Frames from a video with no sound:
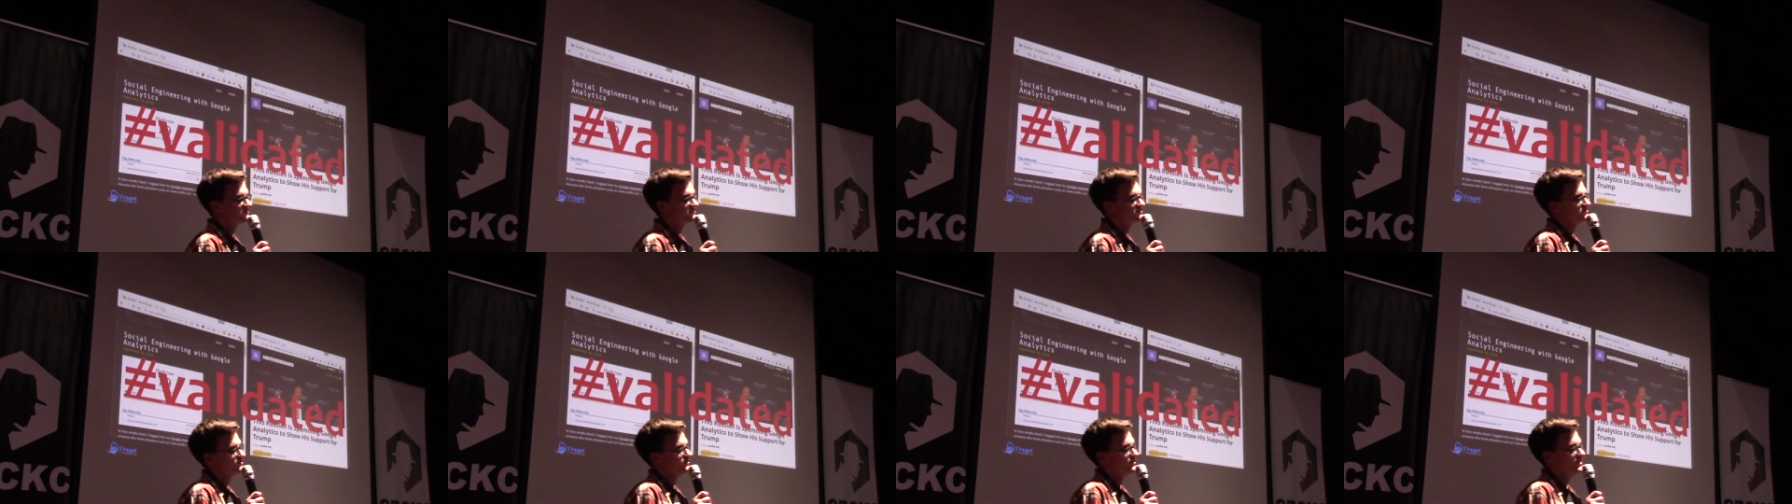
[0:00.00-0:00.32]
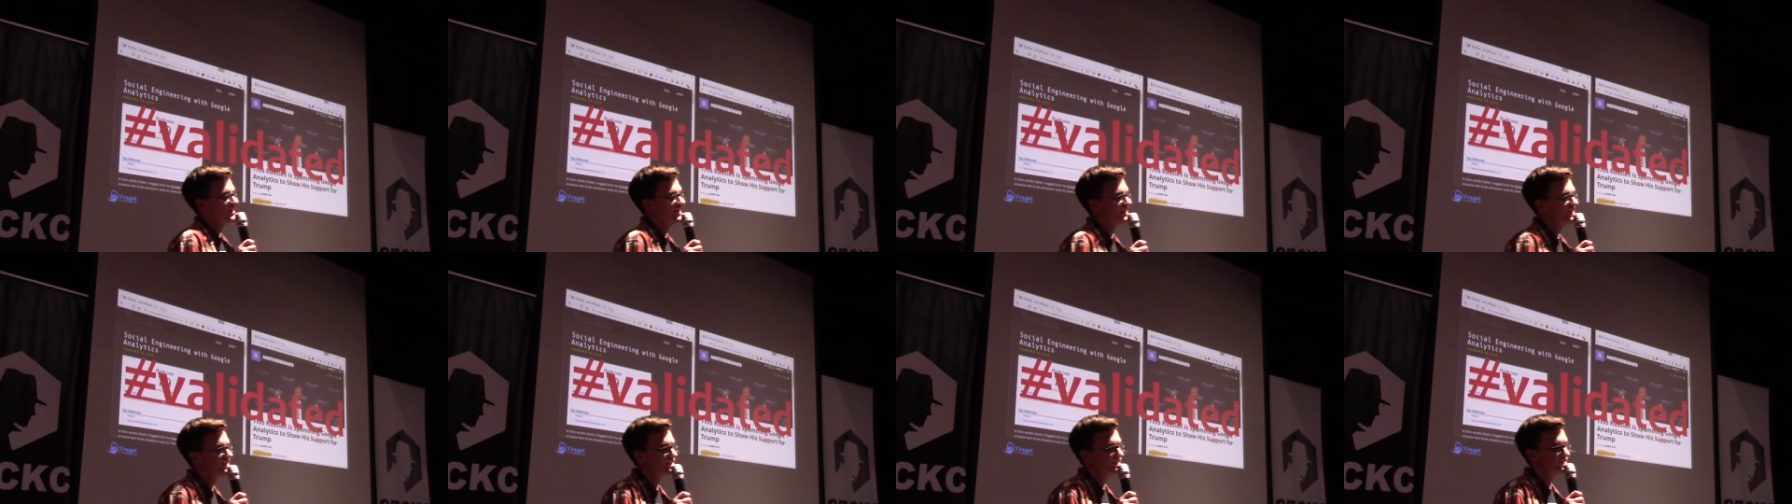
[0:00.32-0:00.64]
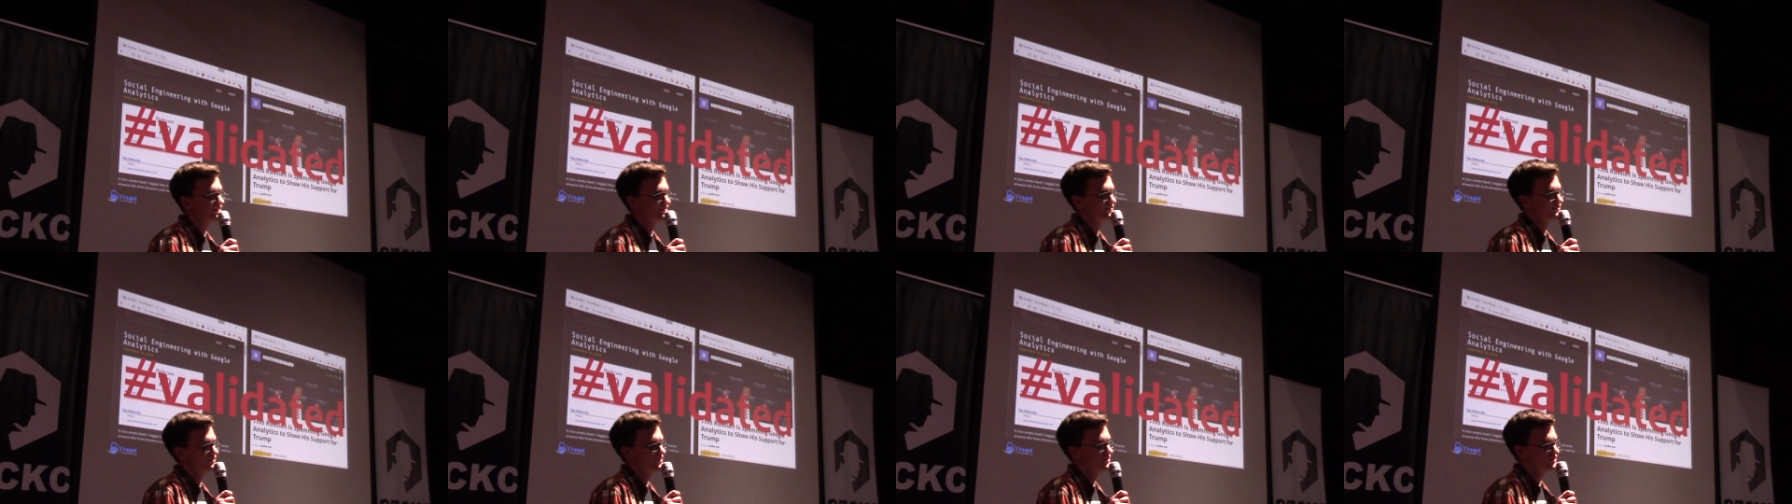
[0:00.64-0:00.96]
So any
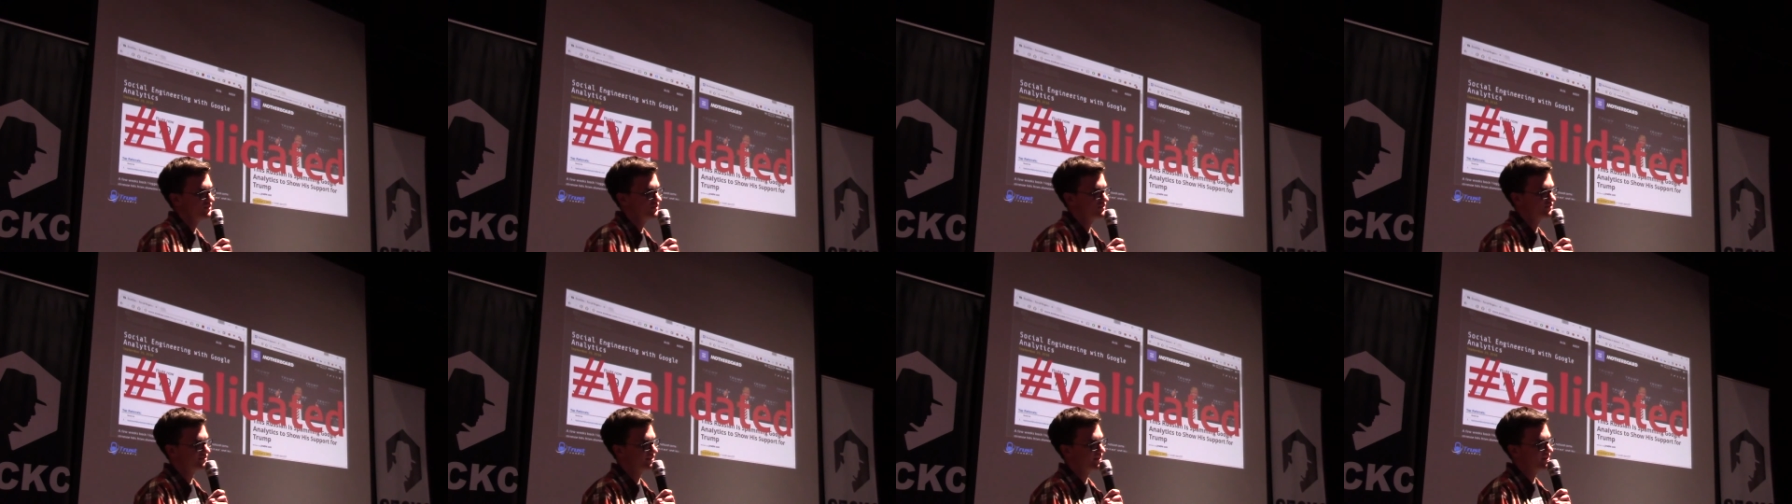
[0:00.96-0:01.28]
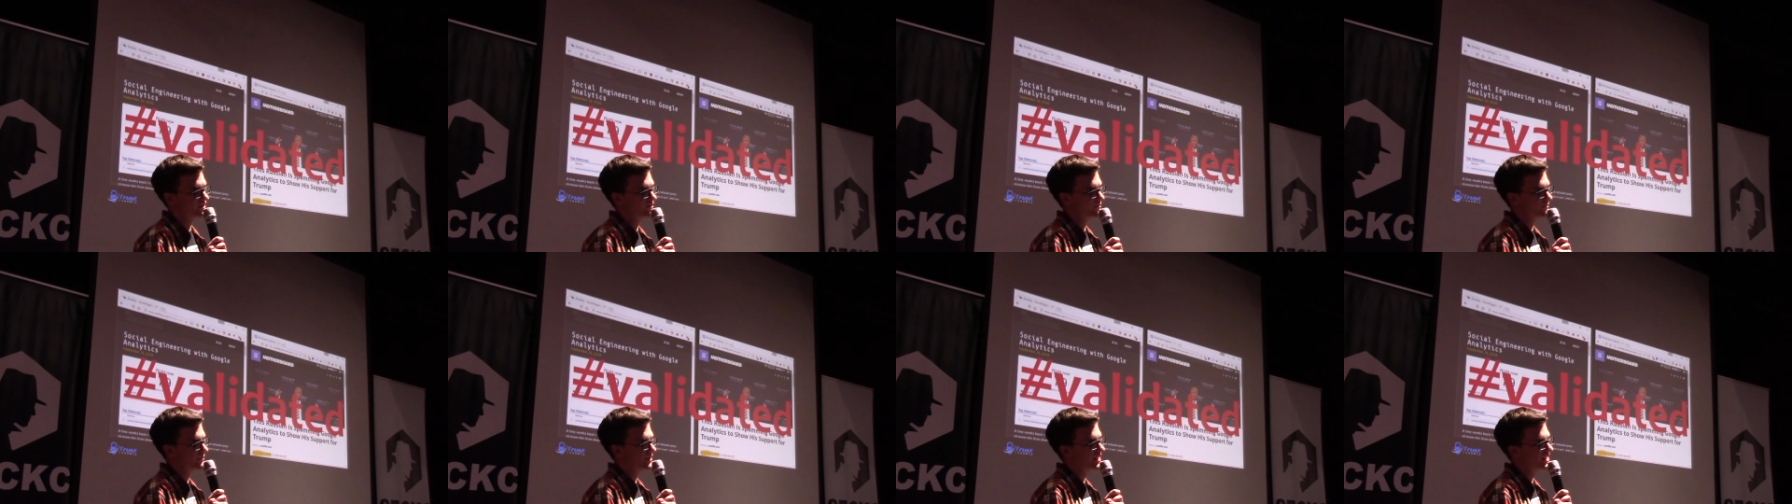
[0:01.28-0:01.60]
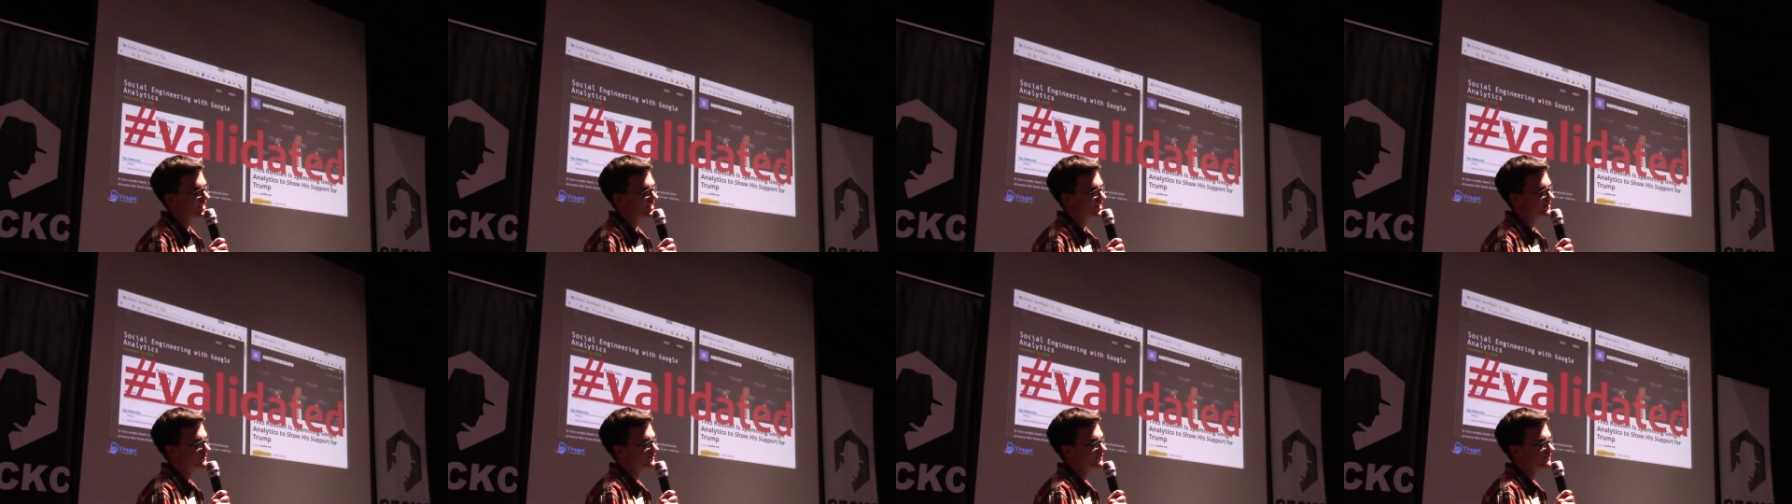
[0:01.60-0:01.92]
decisions that are
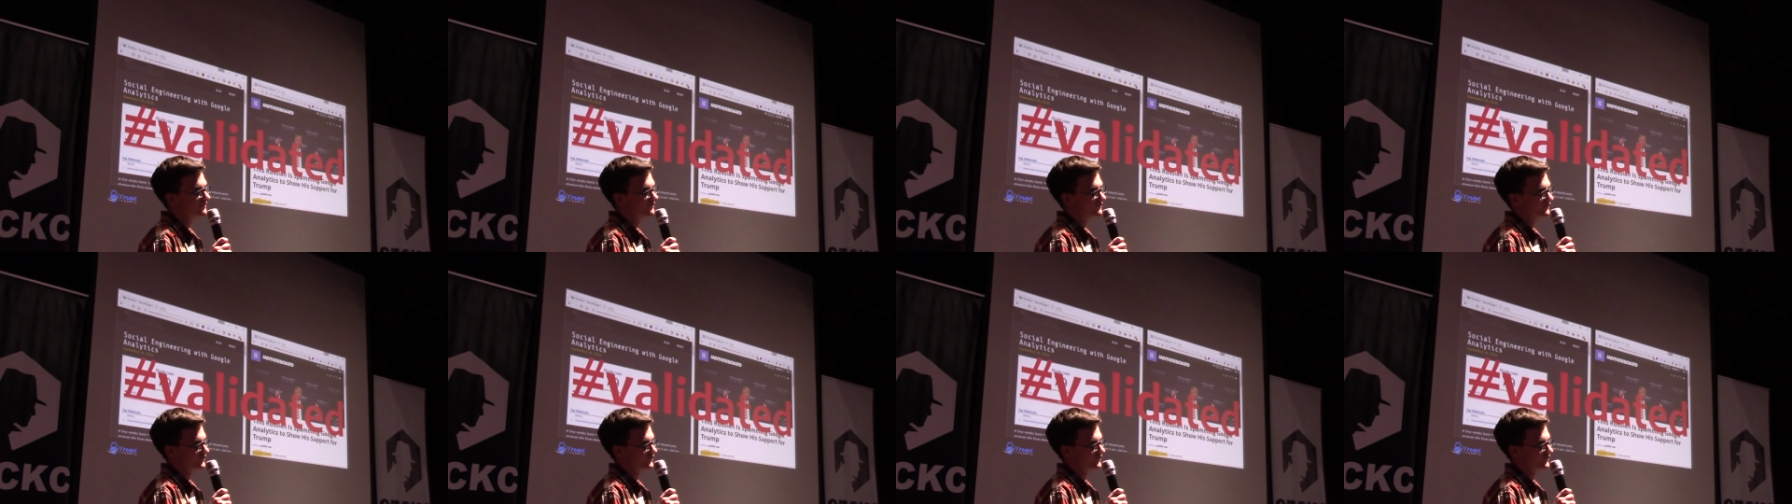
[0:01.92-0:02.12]
made